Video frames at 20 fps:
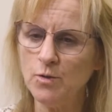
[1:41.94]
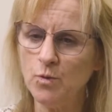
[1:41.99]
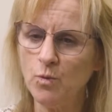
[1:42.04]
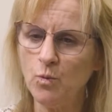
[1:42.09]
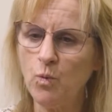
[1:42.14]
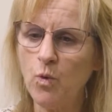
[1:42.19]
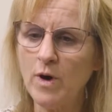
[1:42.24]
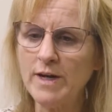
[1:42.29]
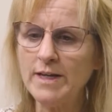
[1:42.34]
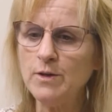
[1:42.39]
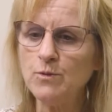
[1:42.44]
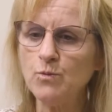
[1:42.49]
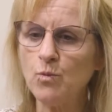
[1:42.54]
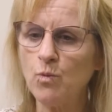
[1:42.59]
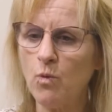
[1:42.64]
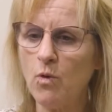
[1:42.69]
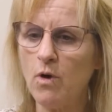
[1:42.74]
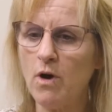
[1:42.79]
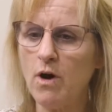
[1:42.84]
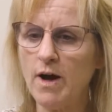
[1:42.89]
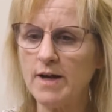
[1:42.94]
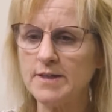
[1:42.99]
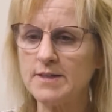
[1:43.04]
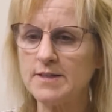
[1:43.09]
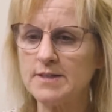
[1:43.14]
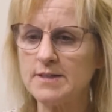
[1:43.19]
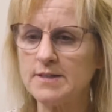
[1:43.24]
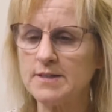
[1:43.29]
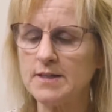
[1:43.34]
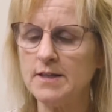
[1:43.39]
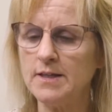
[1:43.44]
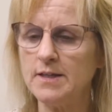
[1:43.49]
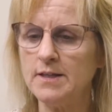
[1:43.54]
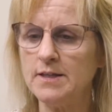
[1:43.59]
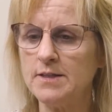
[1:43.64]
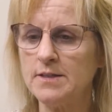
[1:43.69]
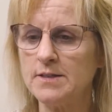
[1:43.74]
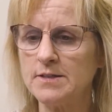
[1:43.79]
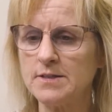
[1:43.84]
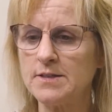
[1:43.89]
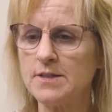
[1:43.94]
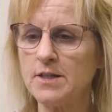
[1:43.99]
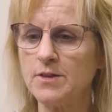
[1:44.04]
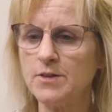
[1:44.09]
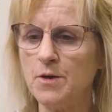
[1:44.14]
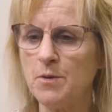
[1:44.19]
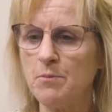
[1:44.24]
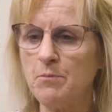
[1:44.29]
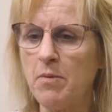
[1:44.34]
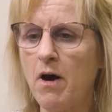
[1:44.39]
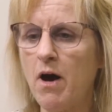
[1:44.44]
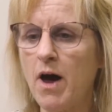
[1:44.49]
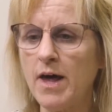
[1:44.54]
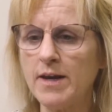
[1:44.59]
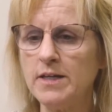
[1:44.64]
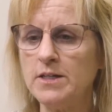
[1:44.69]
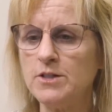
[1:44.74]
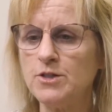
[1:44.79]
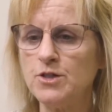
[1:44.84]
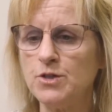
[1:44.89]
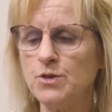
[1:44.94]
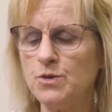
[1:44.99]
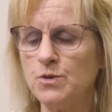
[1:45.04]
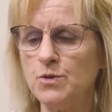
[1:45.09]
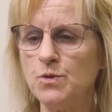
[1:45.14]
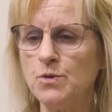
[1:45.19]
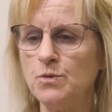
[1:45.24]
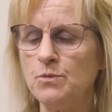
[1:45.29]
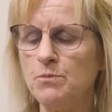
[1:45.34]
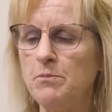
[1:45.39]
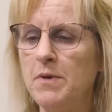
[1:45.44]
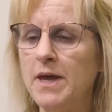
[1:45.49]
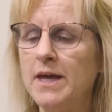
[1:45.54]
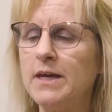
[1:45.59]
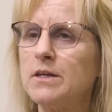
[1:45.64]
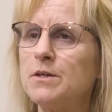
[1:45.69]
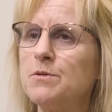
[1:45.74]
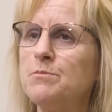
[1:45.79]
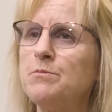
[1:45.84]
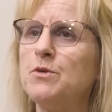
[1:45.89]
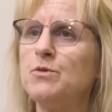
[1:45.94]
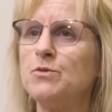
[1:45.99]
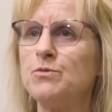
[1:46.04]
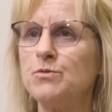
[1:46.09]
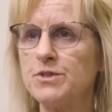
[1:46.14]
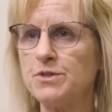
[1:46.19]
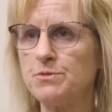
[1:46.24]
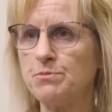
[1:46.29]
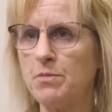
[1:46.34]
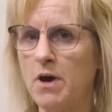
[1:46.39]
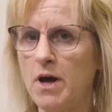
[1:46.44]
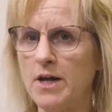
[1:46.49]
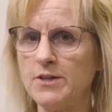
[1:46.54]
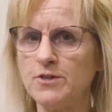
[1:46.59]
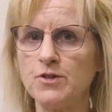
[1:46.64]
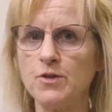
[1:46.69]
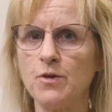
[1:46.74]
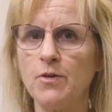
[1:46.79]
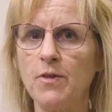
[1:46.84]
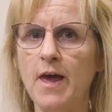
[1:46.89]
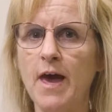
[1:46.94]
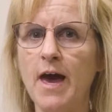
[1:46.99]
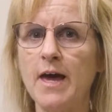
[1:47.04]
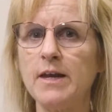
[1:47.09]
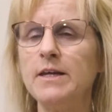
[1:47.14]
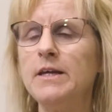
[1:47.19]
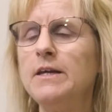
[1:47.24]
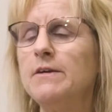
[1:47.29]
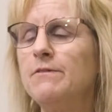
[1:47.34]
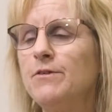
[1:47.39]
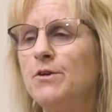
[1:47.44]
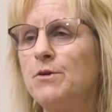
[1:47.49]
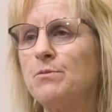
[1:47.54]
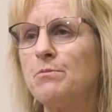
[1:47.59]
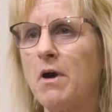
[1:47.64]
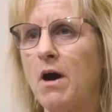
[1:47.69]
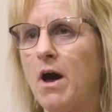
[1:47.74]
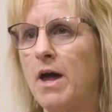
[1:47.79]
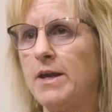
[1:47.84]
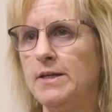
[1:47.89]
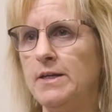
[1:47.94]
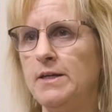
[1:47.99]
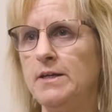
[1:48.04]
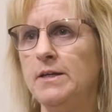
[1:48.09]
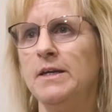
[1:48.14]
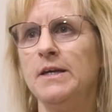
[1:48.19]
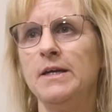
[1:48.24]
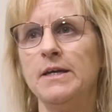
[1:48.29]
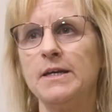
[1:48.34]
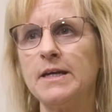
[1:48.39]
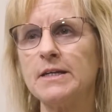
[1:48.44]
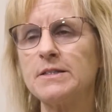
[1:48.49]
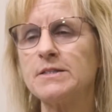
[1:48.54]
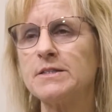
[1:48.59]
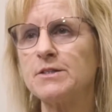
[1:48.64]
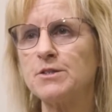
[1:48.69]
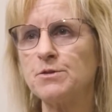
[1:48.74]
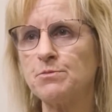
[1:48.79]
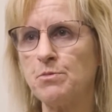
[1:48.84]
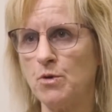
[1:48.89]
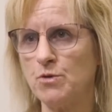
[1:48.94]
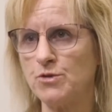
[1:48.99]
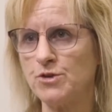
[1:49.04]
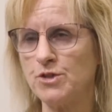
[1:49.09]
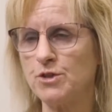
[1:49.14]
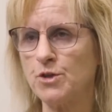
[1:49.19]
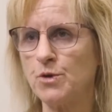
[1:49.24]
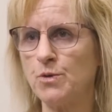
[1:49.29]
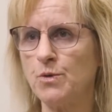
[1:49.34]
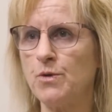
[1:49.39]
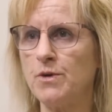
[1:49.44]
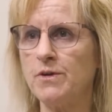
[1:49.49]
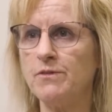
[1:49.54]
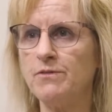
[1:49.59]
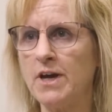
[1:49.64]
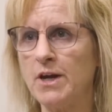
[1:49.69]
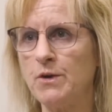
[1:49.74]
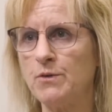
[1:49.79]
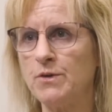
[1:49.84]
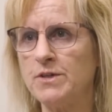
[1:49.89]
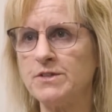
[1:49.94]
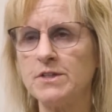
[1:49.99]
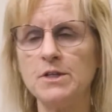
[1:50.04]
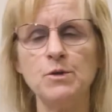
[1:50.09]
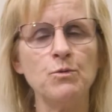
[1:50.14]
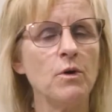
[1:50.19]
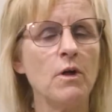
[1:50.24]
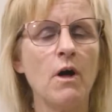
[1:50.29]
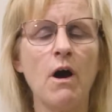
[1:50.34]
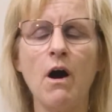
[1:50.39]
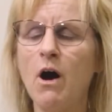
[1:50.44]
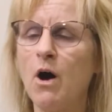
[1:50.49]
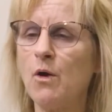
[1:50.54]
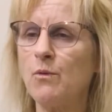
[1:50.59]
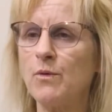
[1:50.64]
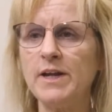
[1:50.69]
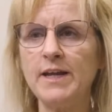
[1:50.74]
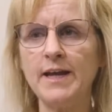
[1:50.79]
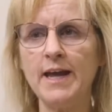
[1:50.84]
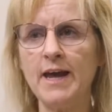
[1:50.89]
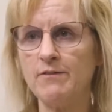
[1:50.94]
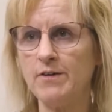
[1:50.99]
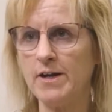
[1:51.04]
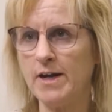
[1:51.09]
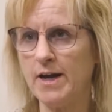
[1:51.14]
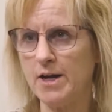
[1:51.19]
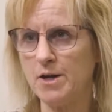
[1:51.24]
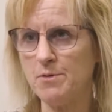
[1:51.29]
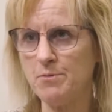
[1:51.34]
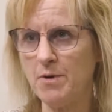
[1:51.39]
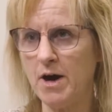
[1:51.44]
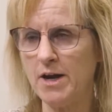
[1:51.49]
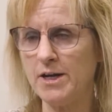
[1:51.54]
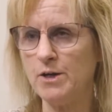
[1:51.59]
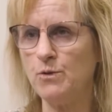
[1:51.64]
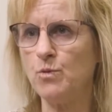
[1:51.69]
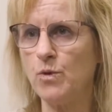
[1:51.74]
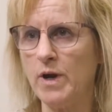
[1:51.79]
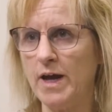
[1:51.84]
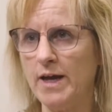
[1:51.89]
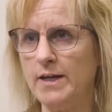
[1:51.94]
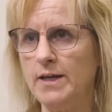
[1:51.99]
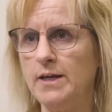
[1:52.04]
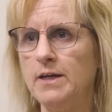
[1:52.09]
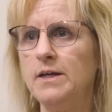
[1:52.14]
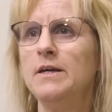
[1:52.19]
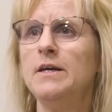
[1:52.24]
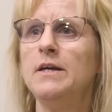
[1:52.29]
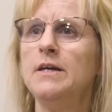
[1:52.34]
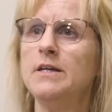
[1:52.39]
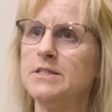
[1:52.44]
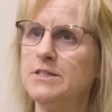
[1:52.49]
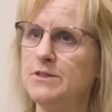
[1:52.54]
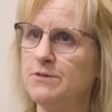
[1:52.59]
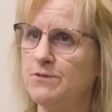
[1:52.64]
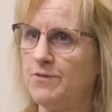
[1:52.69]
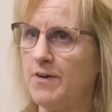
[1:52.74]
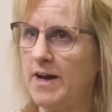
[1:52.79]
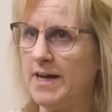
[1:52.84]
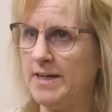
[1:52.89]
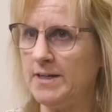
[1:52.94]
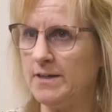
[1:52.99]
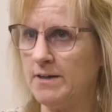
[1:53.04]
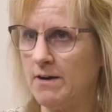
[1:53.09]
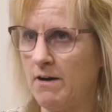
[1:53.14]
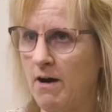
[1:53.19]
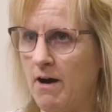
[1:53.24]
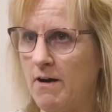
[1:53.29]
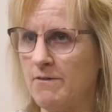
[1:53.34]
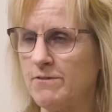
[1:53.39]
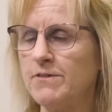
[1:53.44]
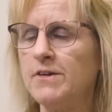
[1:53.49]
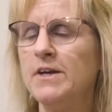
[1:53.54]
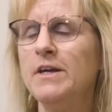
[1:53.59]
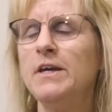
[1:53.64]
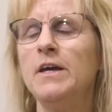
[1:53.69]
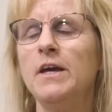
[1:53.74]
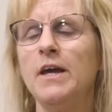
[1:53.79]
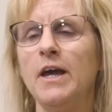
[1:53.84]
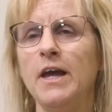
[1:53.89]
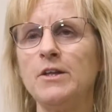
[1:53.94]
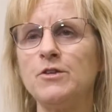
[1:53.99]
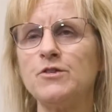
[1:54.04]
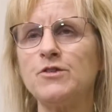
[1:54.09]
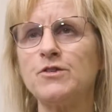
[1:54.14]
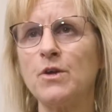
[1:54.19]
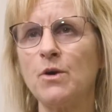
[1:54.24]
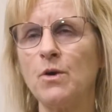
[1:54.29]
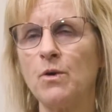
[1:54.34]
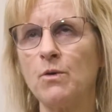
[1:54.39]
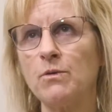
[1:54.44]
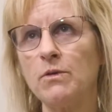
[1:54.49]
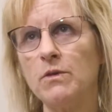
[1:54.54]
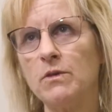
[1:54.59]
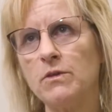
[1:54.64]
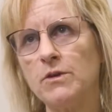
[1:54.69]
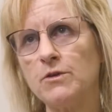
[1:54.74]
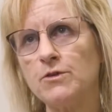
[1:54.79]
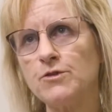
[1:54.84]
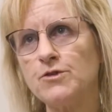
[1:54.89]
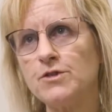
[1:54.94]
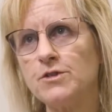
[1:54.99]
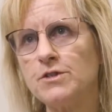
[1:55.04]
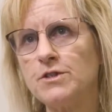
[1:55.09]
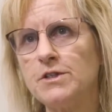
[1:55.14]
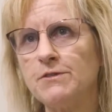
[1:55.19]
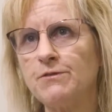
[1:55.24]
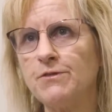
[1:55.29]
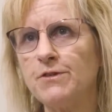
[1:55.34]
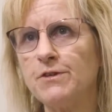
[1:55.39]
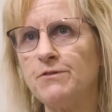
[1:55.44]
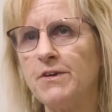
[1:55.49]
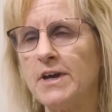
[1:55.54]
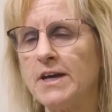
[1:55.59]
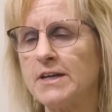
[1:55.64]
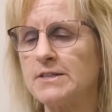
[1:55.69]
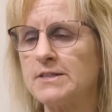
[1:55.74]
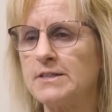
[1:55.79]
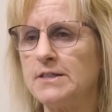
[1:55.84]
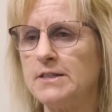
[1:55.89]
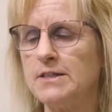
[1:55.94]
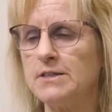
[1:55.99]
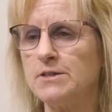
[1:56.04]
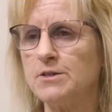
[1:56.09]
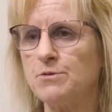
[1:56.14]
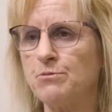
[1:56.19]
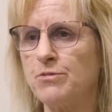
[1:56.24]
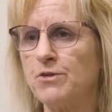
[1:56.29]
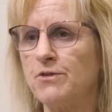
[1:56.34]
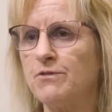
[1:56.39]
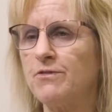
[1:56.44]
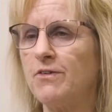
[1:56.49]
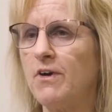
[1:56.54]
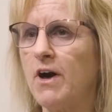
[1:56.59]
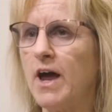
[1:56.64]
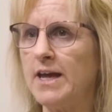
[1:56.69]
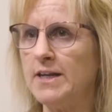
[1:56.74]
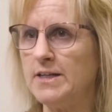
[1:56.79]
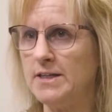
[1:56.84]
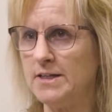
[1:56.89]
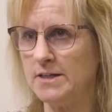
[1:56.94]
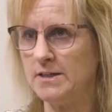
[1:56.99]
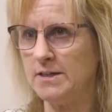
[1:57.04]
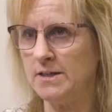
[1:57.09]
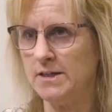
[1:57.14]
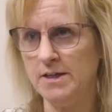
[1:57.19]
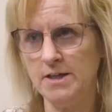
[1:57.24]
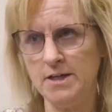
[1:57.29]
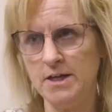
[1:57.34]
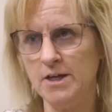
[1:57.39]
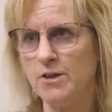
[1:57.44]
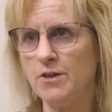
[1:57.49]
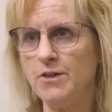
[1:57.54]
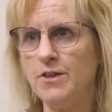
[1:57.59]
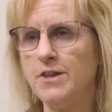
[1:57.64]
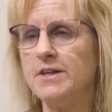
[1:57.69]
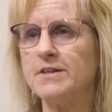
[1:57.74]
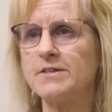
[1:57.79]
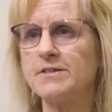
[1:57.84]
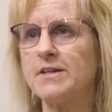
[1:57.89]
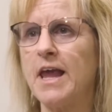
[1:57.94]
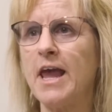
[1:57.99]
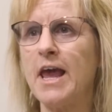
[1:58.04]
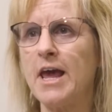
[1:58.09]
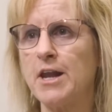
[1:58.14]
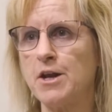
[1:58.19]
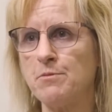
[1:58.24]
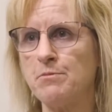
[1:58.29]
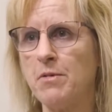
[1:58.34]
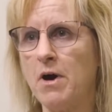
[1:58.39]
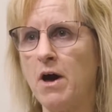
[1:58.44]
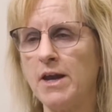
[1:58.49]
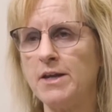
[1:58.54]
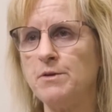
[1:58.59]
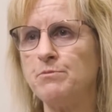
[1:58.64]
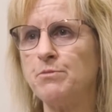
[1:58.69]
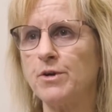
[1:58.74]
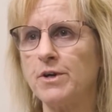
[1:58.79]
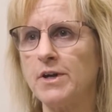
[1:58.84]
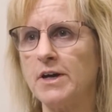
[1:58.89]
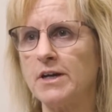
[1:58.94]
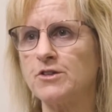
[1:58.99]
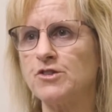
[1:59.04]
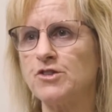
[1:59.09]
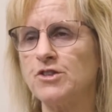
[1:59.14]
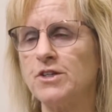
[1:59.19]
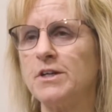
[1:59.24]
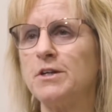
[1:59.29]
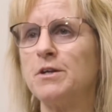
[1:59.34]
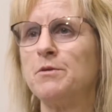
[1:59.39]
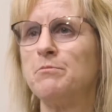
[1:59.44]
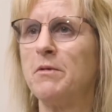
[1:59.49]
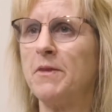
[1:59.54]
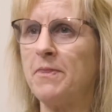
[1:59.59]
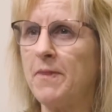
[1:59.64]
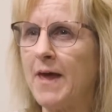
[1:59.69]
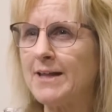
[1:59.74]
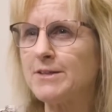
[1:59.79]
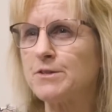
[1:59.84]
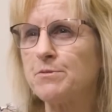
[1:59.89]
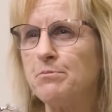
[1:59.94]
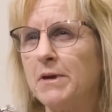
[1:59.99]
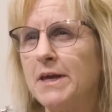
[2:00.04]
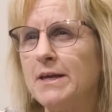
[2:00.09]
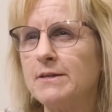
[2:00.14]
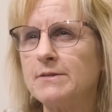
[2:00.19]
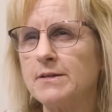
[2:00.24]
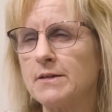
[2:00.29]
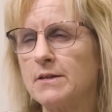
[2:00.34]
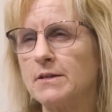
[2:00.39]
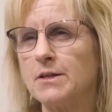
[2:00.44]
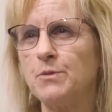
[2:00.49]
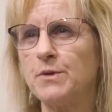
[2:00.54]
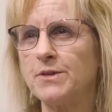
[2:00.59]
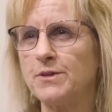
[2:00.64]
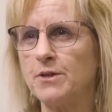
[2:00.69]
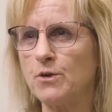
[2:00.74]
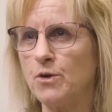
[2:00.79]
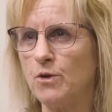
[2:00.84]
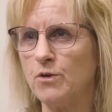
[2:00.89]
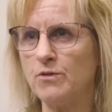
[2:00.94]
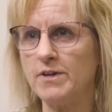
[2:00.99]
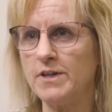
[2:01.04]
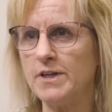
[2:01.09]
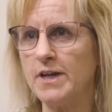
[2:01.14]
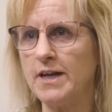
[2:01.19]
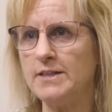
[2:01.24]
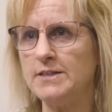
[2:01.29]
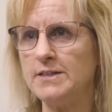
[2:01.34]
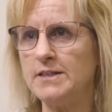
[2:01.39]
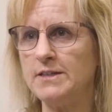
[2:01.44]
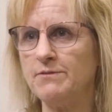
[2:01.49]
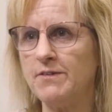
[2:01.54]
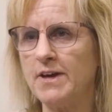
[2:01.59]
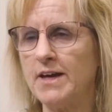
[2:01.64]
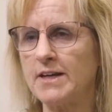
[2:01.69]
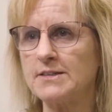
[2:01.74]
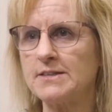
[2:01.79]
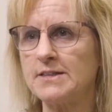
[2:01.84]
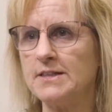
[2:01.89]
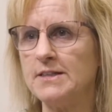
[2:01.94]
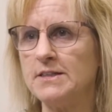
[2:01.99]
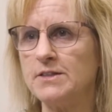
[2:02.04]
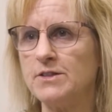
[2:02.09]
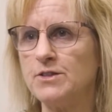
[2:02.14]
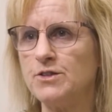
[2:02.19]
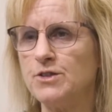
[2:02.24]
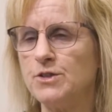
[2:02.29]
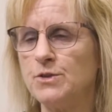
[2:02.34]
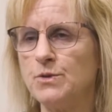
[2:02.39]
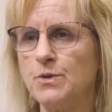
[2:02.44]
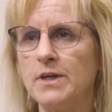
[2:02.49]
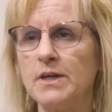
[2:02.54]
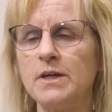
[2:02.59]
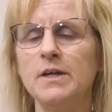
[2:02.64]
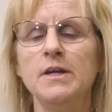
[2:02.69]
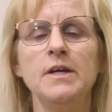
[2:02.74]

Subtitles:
What it wants is the body to make an immune response so that if your body gets exposed to coronavirus, it will already have an antibody ready to fight it off. And so there's different vaccines in providing this antibody production, but that's basically what the COVID-19 vaccine is doing,